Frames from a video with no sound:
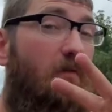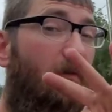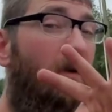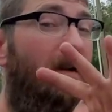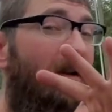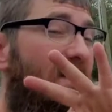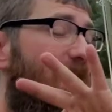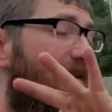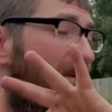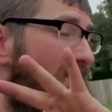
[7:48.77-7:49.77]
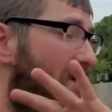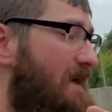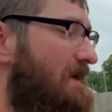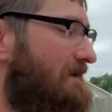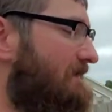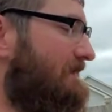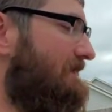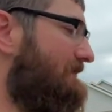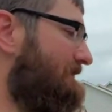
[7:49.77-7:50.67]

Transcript: three days in advance.